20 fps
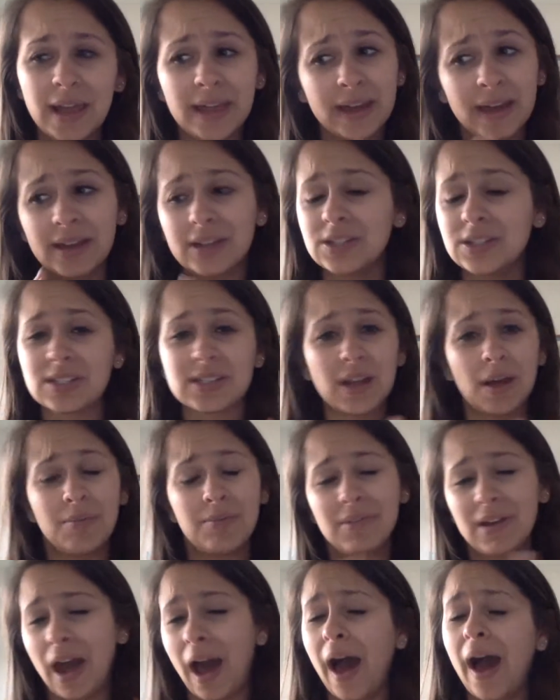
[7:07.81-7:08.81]
Like,
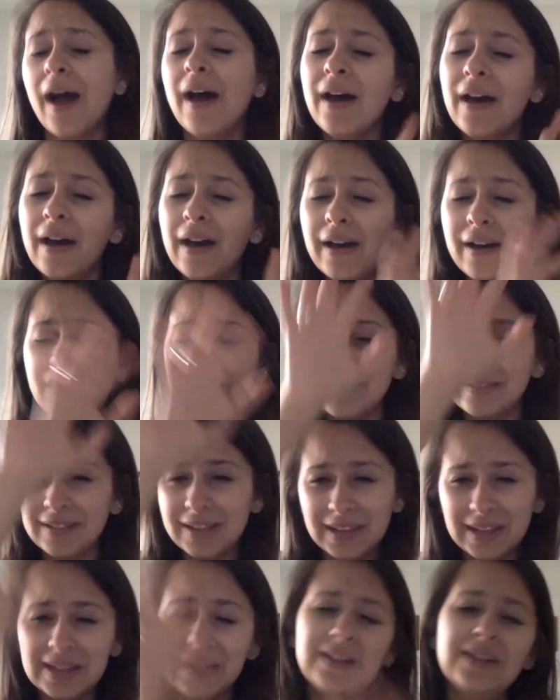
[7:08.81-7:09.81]
I'm not
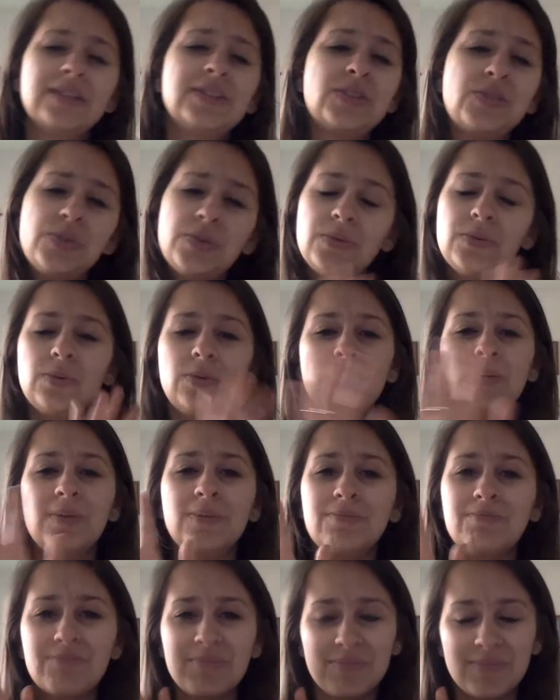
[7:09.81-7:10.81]
into
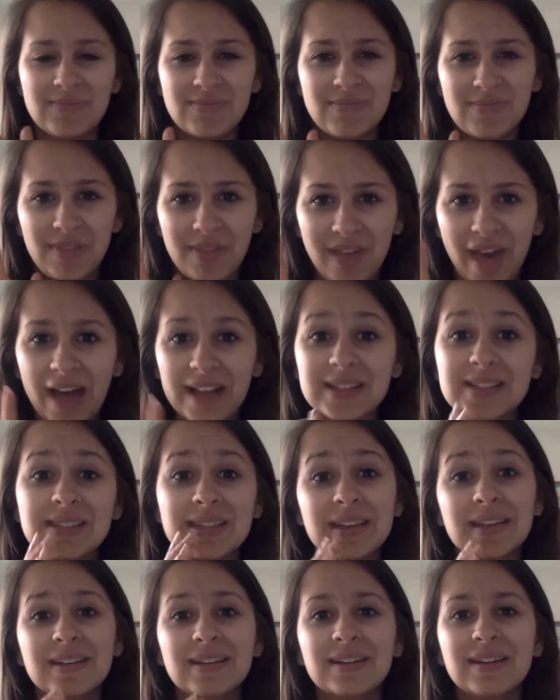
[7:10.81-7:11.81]
that
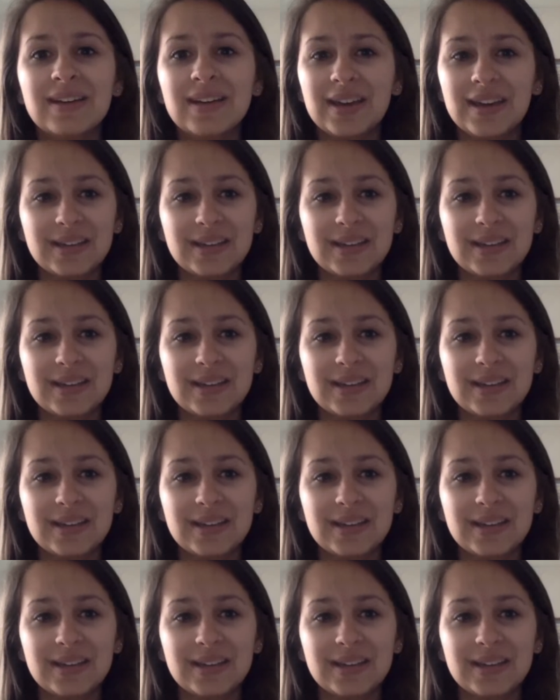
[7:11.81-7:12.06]
scene.